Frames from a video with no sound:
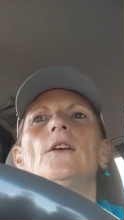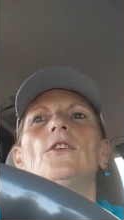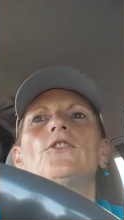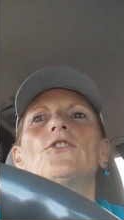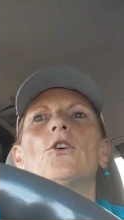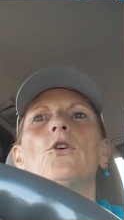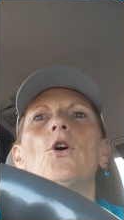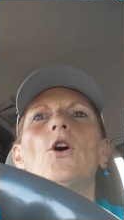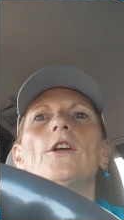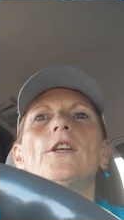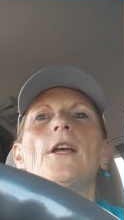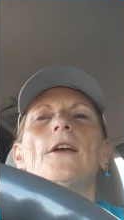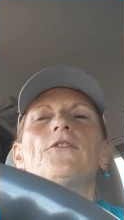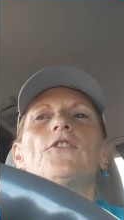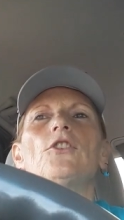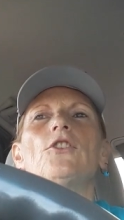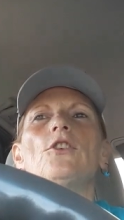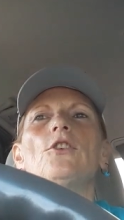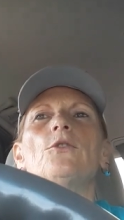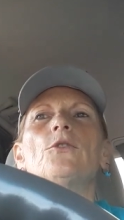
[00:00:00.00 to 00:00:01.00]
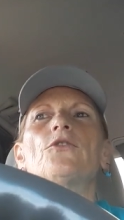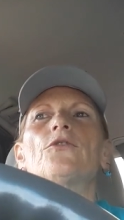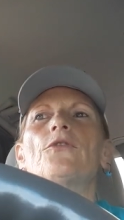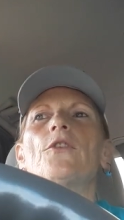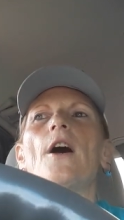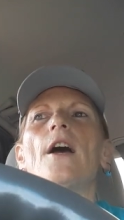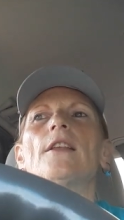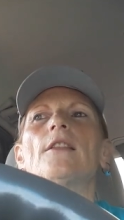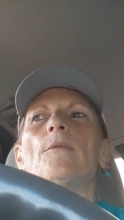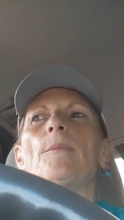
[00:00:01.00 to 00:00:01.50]
So all you have to do is
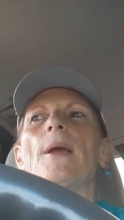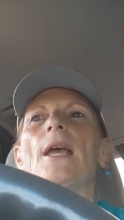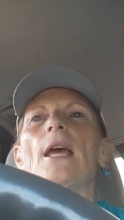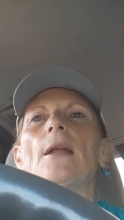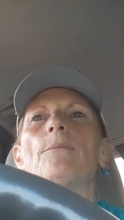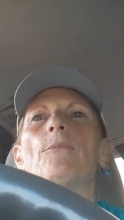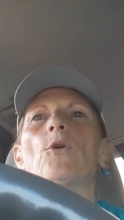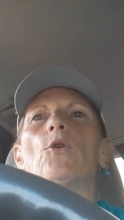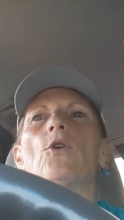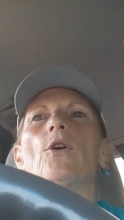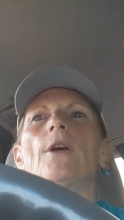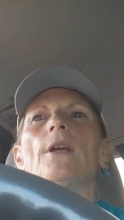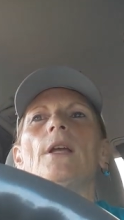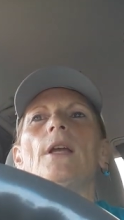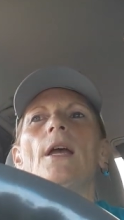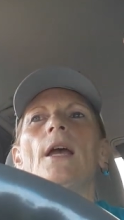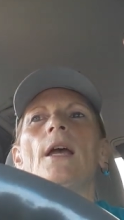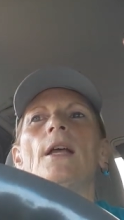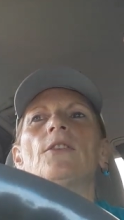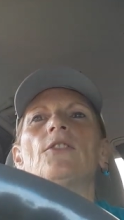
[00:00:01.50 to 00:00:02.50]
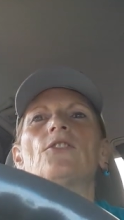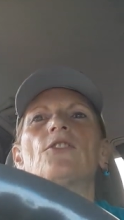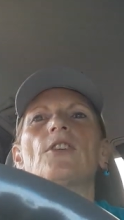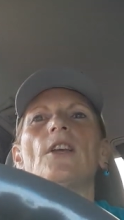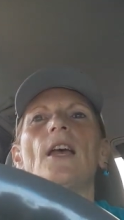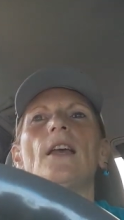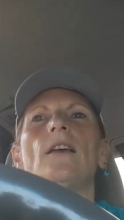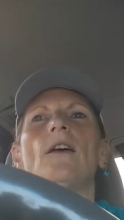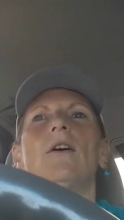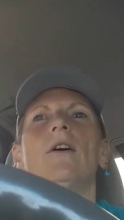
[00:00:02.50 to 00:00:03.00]
find the bad boy and
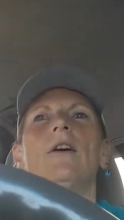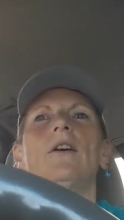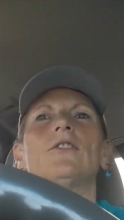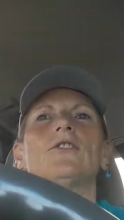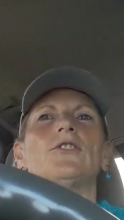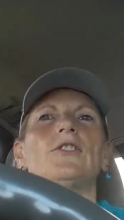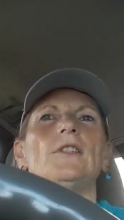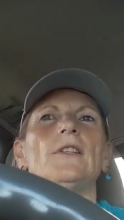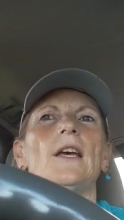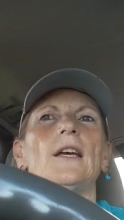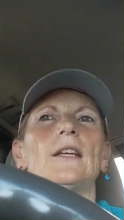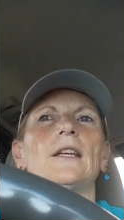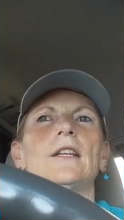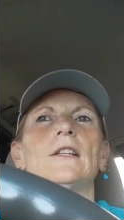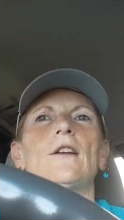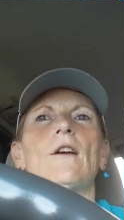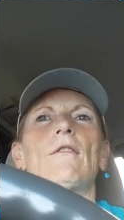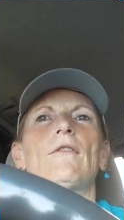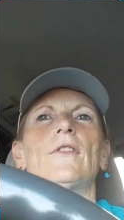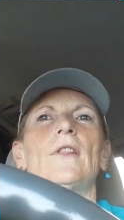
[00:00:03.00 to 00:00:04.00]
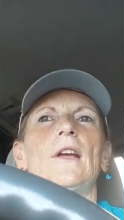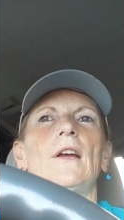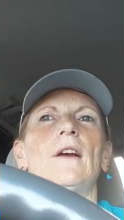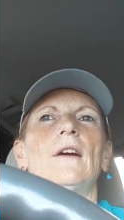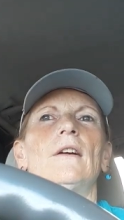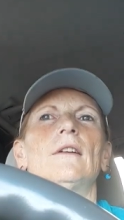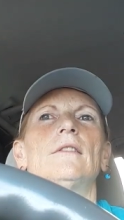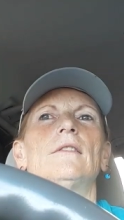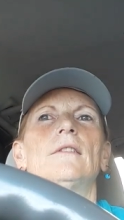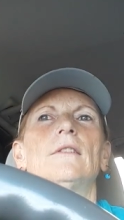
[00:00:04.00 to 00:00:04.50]
say, oh, see that kid over
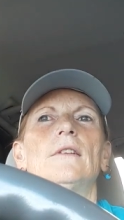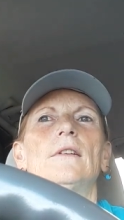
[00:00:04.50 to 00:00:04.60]
there?